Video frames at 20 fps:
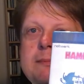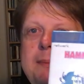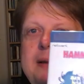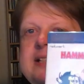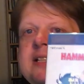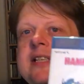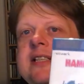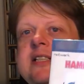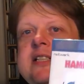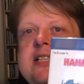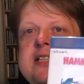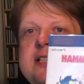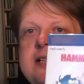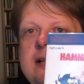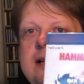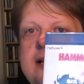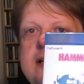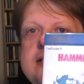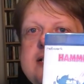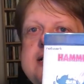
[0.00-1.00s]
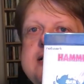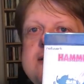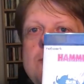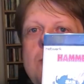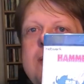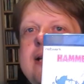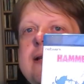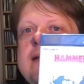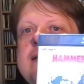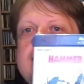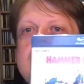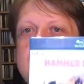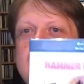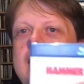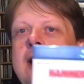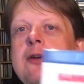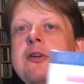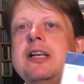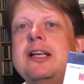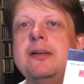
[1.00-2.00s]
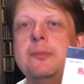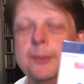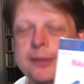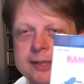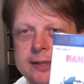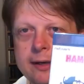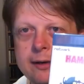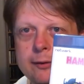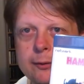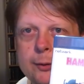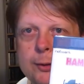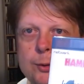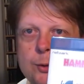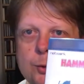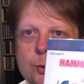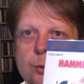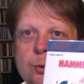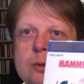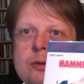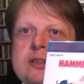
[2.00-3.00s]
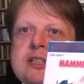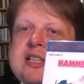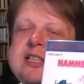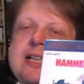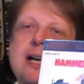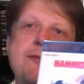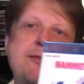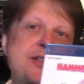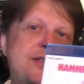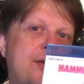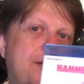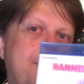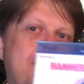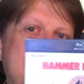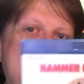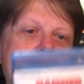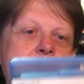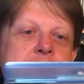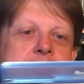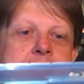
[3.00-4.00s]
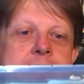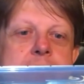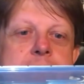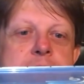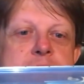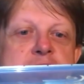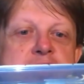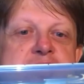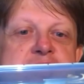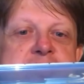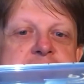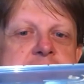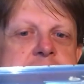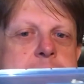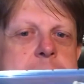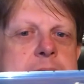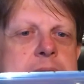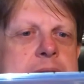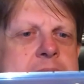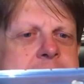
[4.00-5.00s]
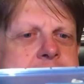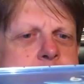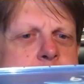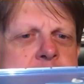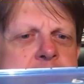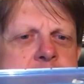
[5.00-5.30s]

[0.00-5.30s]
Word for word: basically she's a she's a wi- elderly widow who discovers that bathing in virgin's is it